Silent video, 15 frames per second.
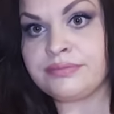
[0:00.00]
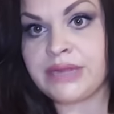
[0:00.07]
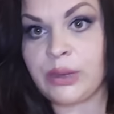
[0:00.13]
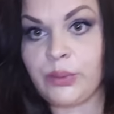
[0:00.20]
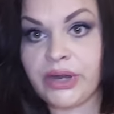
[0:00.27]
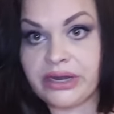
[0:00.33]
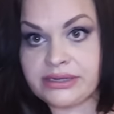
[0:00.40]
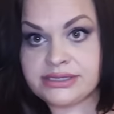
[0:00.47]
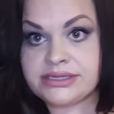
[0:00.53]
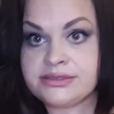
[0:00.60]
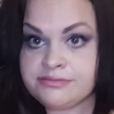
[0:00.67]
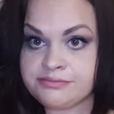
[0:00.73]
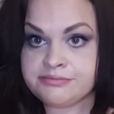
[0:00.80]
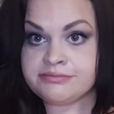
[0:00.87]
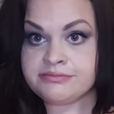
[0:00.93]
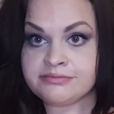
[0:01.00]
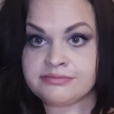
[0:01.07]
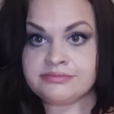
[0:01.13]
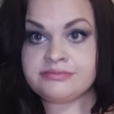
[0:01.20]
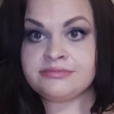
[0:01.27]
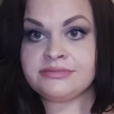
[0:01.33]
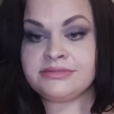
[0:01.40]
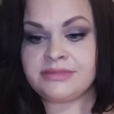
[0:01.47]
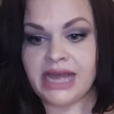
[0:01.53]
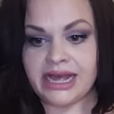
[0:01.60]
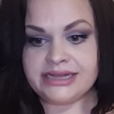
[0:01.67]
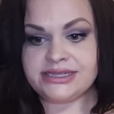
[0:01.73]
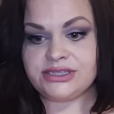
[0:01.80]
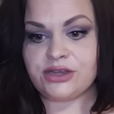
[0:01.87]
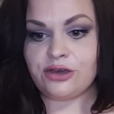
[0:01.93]
it works.
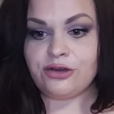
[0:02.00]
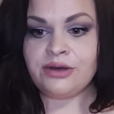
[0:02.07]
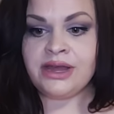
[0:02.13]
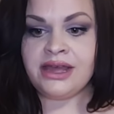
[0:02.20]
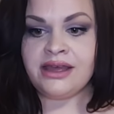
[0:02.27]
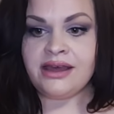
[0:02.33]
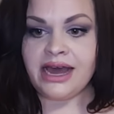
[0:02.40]
And so